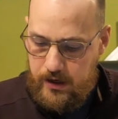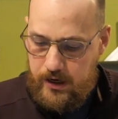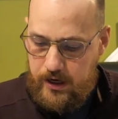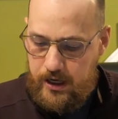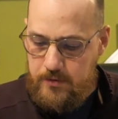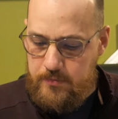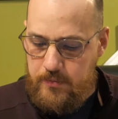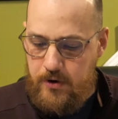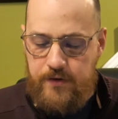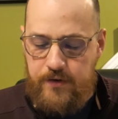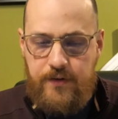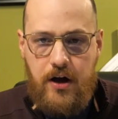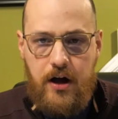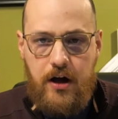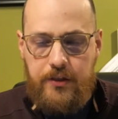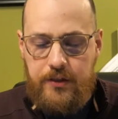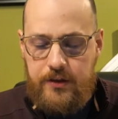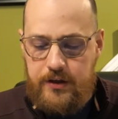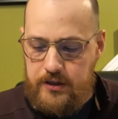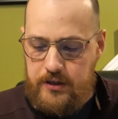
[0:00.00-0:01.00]
And above
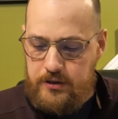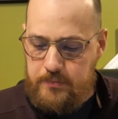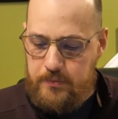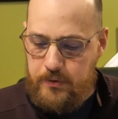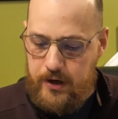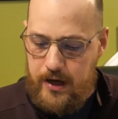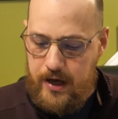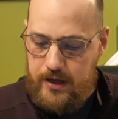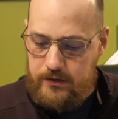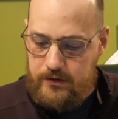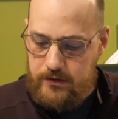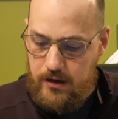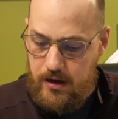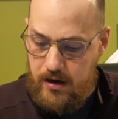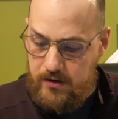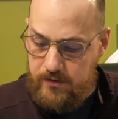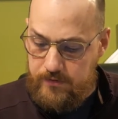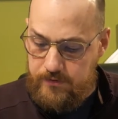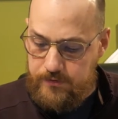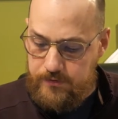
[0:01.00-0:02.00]
all these, put on
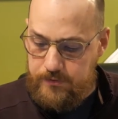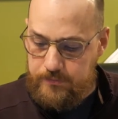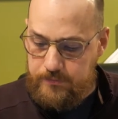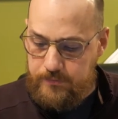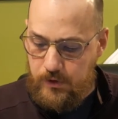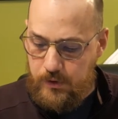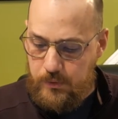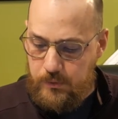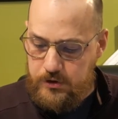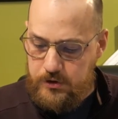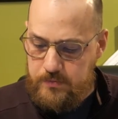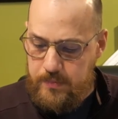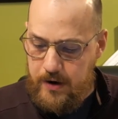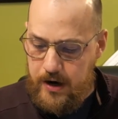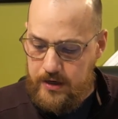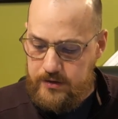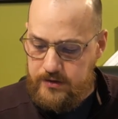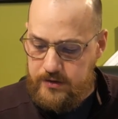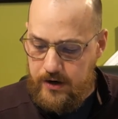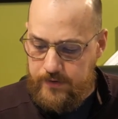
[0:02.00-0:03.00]
love, which
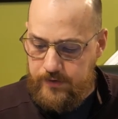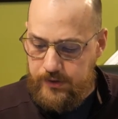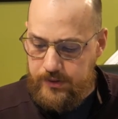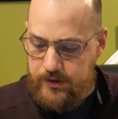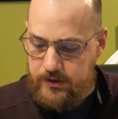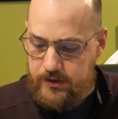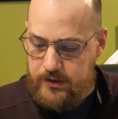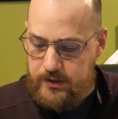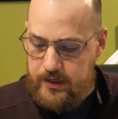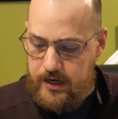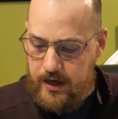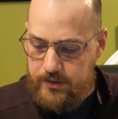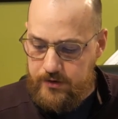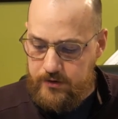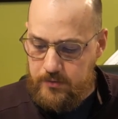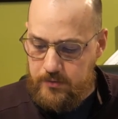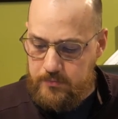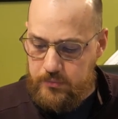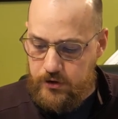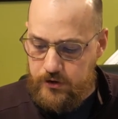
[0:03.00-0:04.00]
binds everything
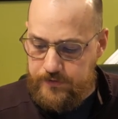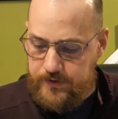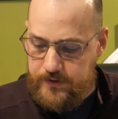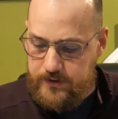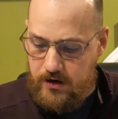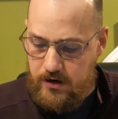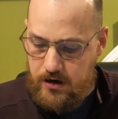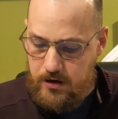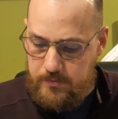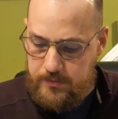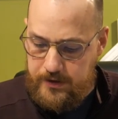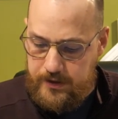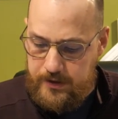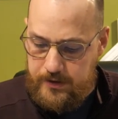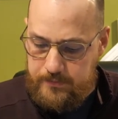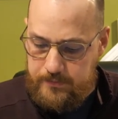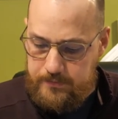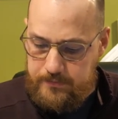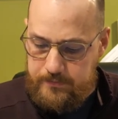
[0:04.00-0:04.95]
together in perfect harmony.